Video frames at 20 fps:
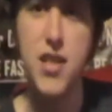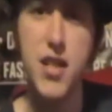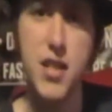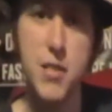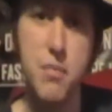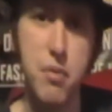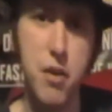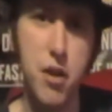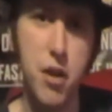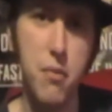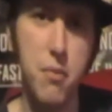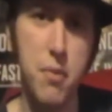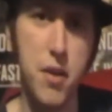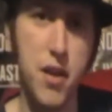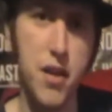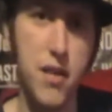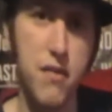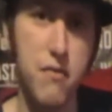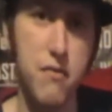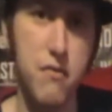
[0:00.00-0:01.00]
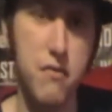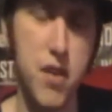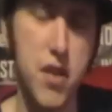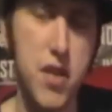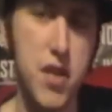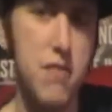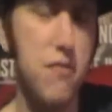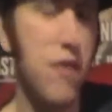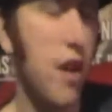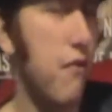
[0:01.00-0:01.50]
is
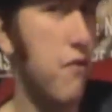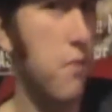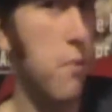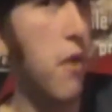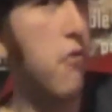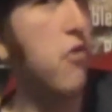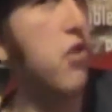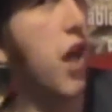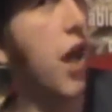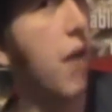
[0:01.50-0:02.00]
like the most